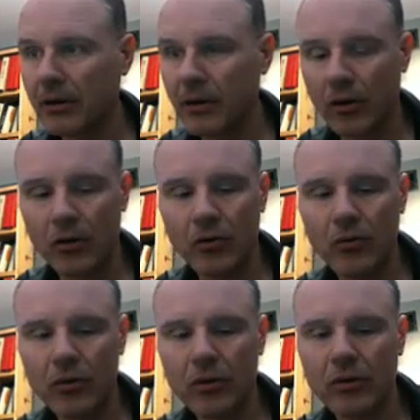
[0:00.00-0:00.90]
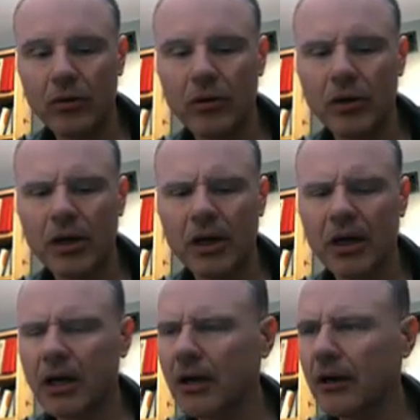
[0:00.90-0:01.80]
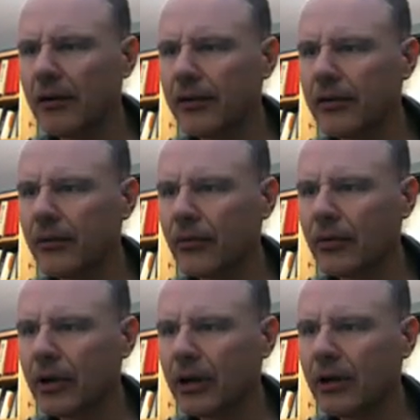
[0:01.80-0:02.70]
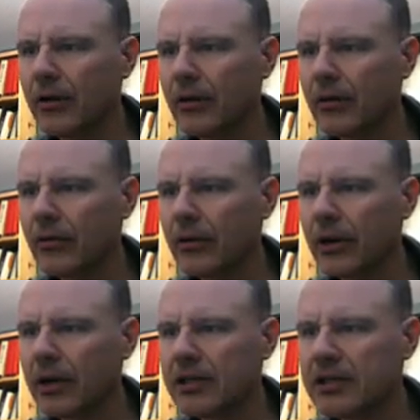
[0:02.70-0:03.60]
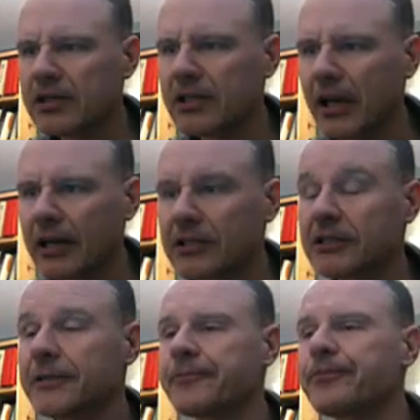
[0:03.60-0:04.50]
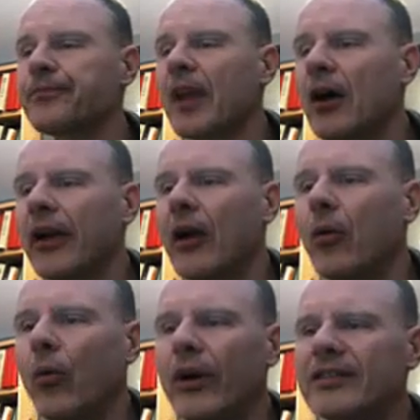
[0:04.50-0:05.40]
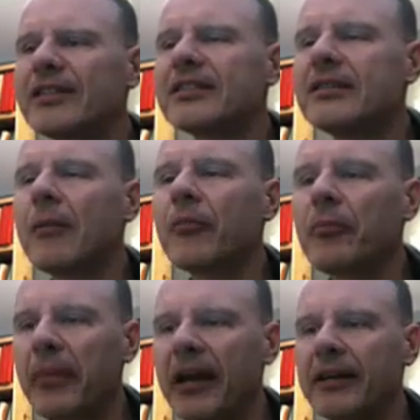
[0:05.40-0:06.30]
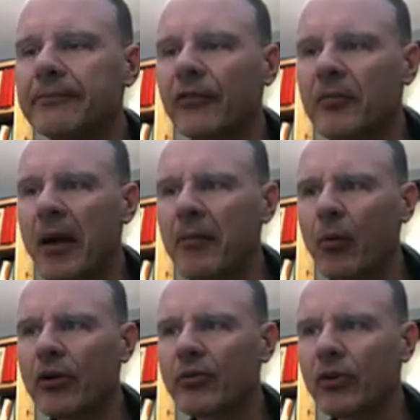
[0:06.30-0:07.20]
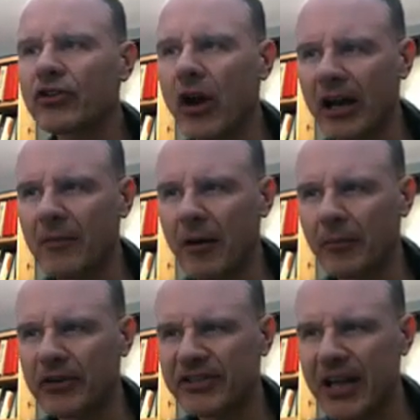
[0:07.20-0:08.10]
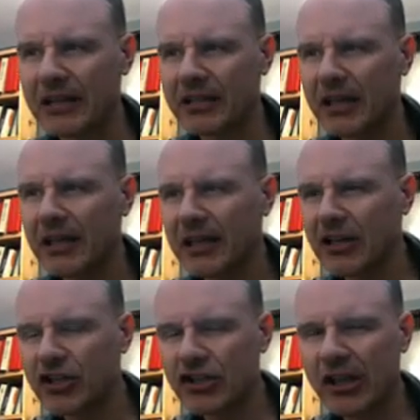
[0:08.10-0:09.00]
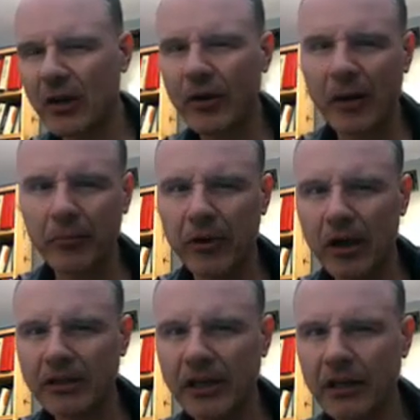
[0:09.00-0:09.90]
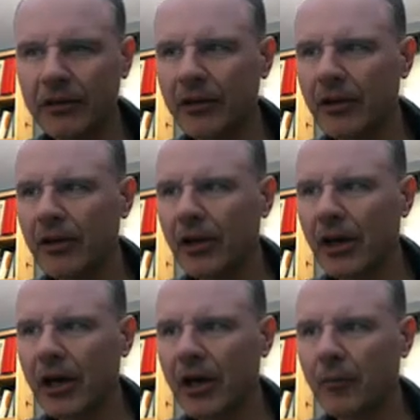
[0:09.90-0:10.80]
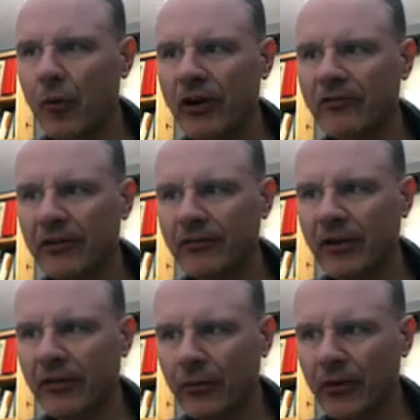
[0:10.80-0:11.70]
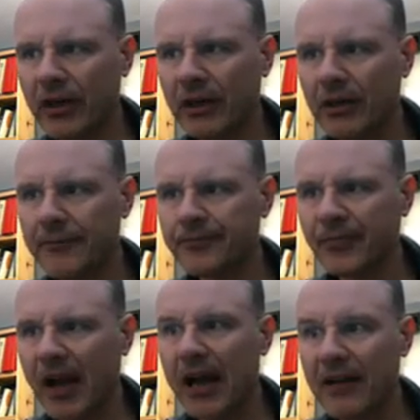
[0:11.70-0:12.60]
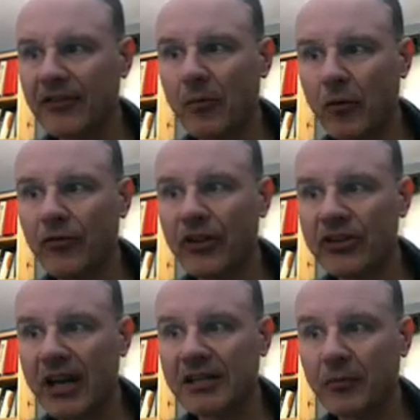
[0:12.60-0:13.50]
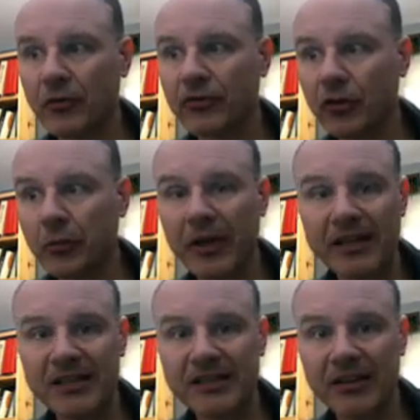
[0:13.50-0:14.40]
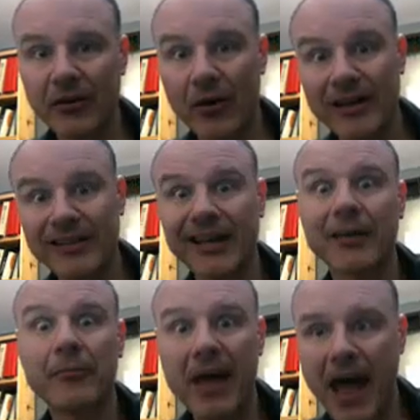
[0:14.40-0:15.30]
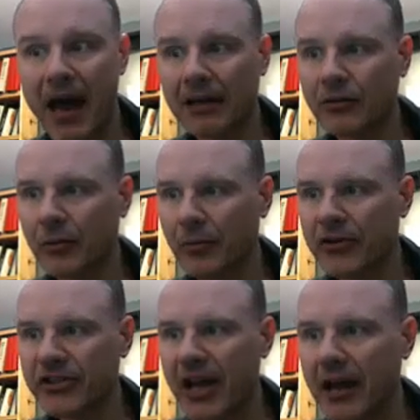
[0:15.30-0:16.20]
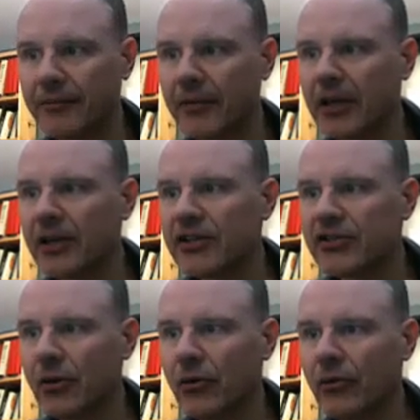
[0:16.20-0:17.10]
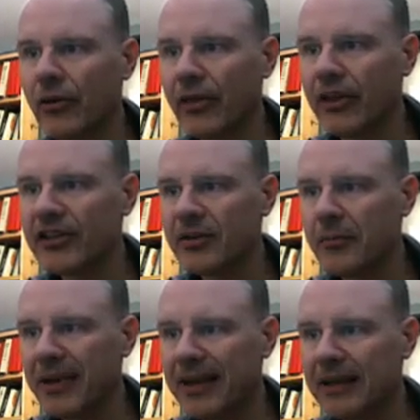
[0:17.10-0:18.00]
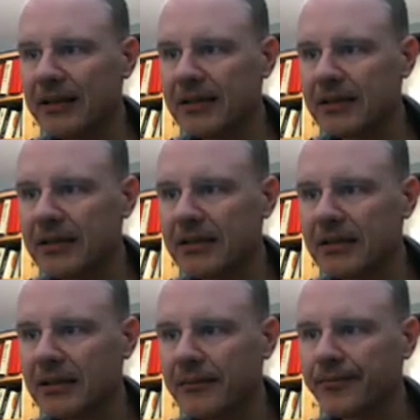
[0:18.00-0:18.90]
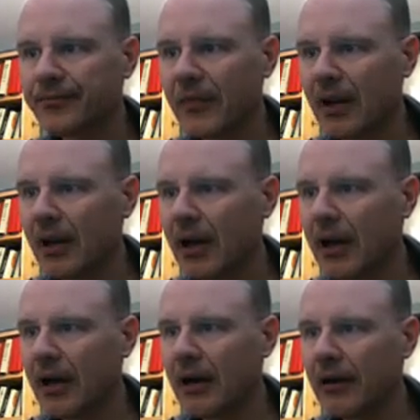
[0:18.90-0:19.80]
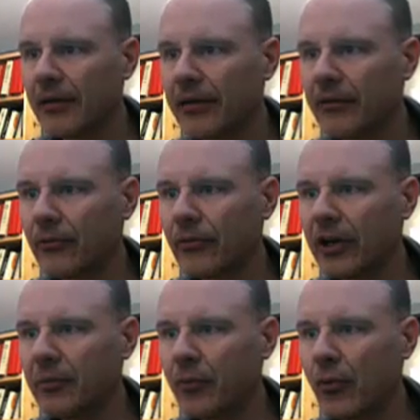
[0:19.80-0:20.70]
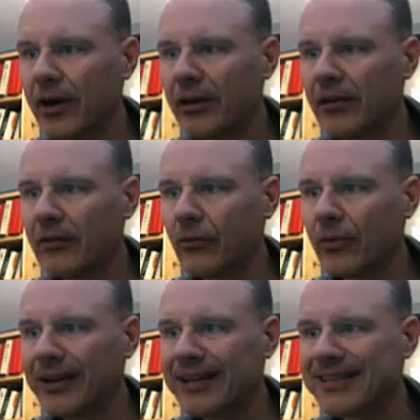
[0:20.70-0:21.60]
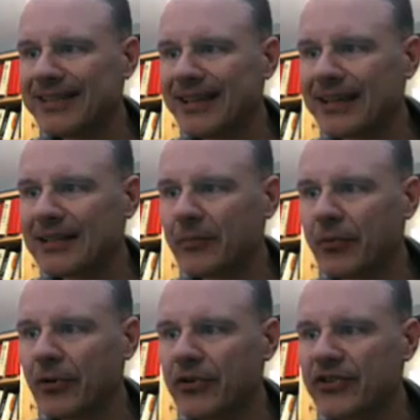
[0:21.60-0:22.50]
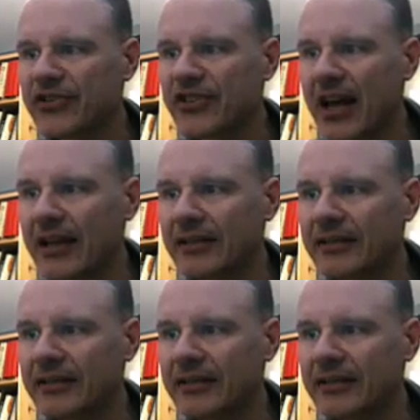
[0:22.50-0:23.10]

oh, uh, three three six. Okay, what does this number mean? Remember, we're, we're talking about percents. And just like when I plugged in uh, 0.53, I have to move the decimal two places to the right to get it back to a percent. So this means 3.36%. Uh,